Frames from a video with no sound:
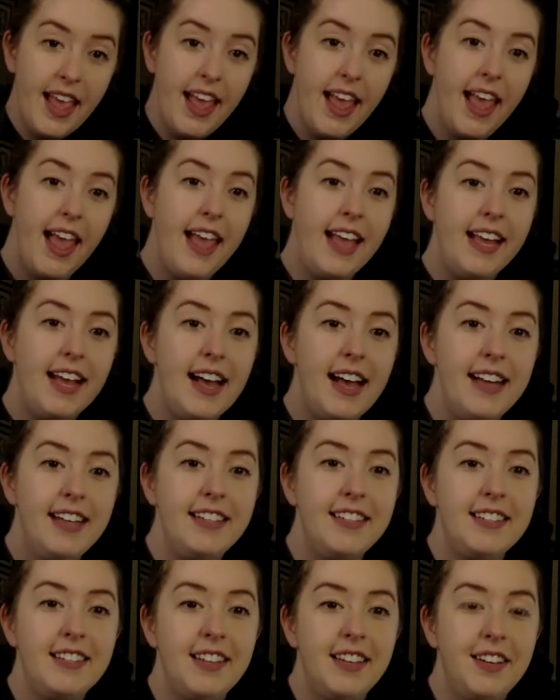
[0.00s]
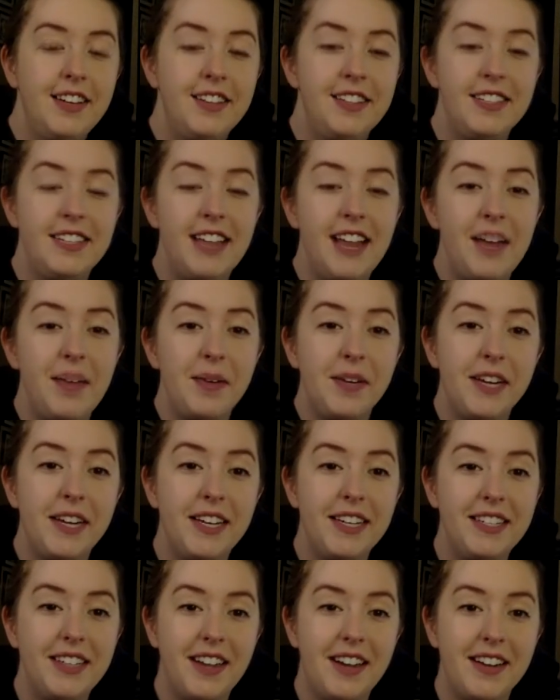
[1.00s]
Hey guys, today we're going
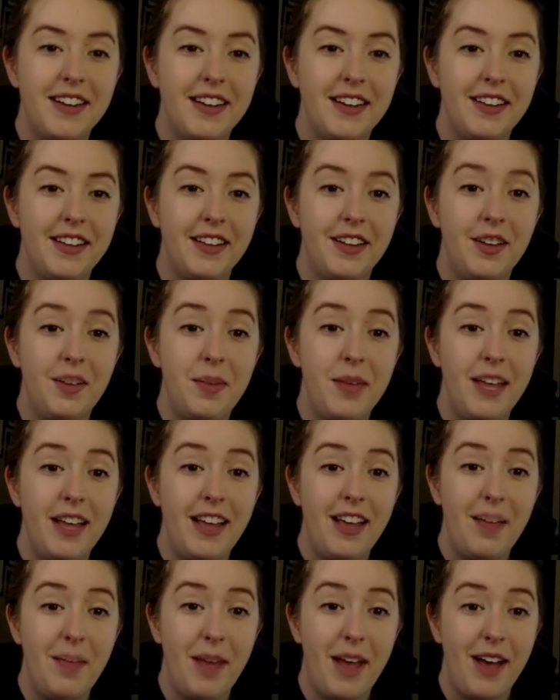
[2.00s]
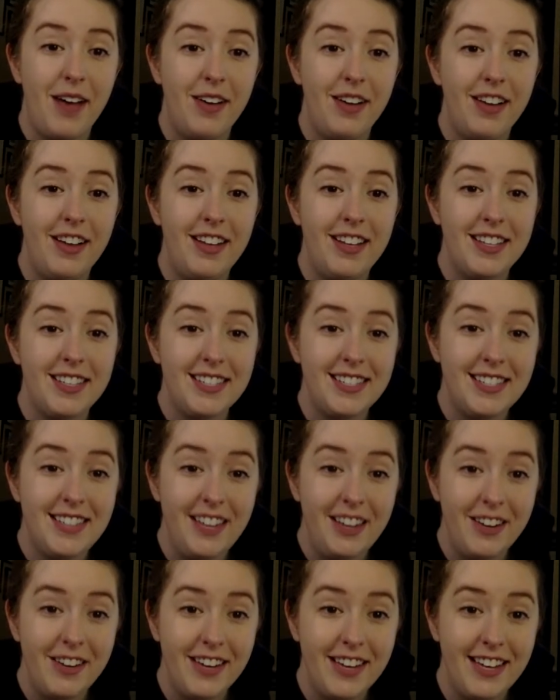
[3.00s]
to talk a little bit about a
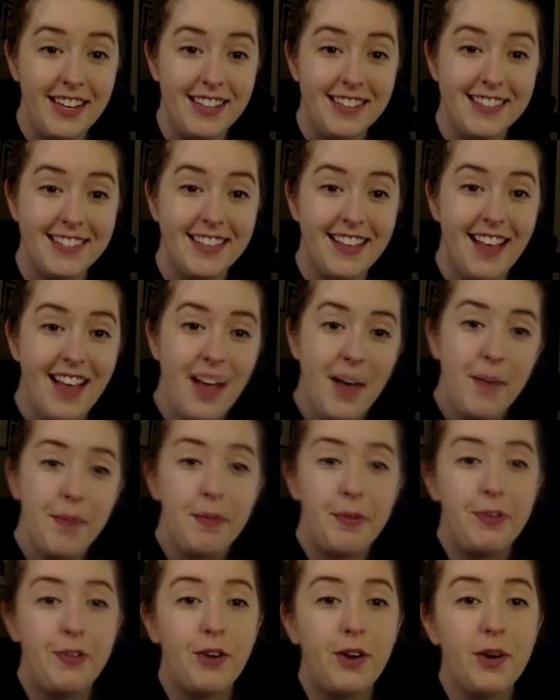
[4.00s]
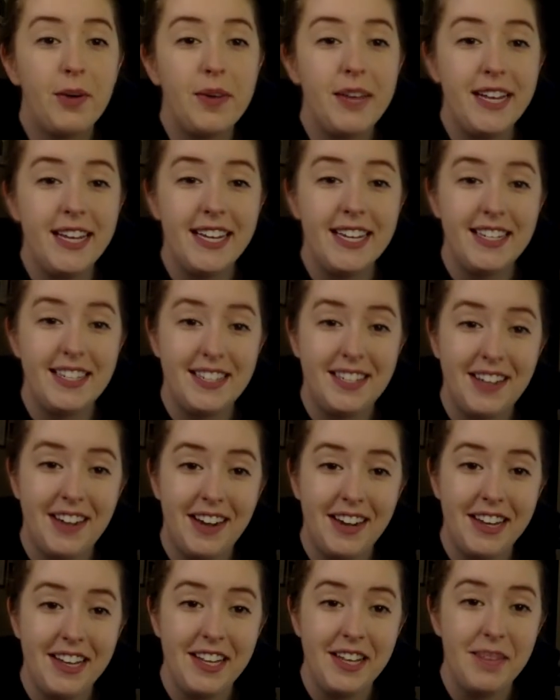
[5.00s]
series. Before we get to
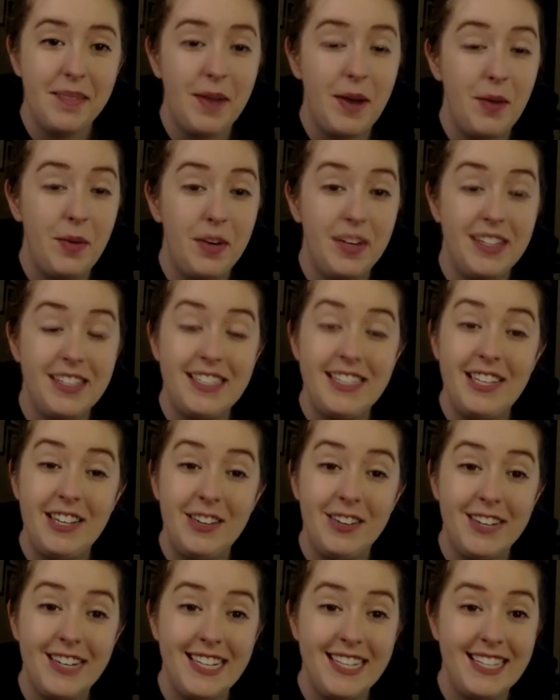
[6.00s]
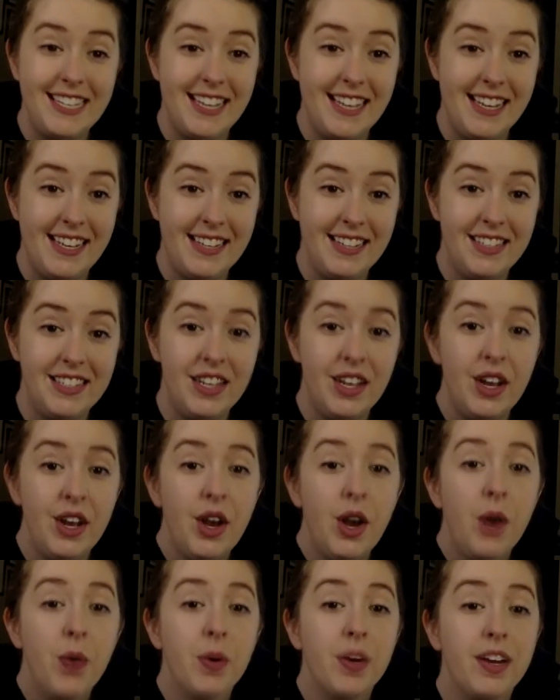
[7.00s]
talking about what a series is,
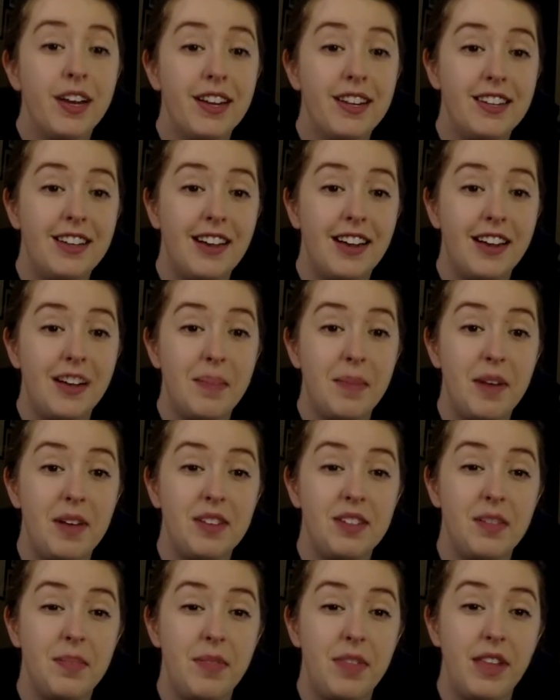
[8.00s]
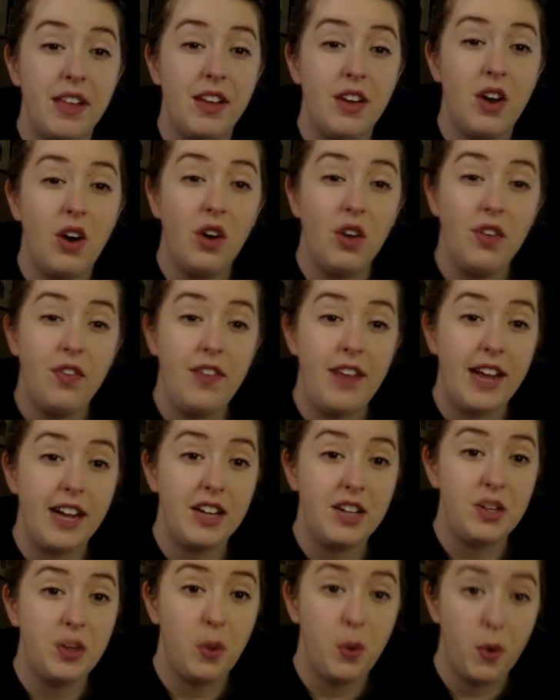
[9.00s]
we're going to talk about something called
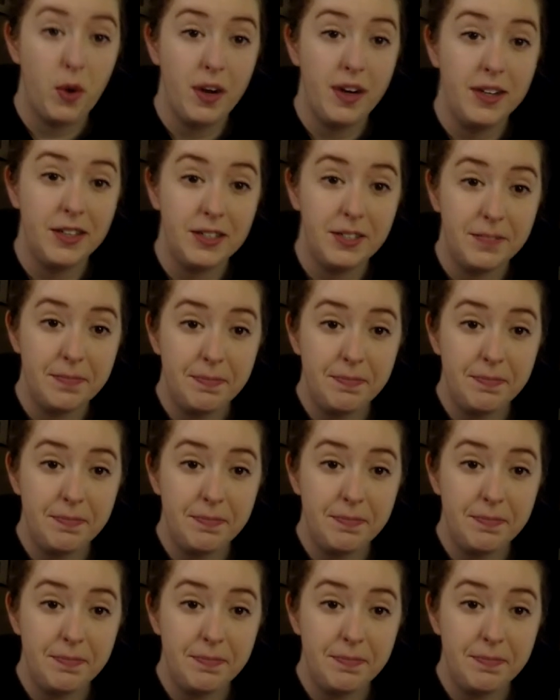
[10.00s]
factorial.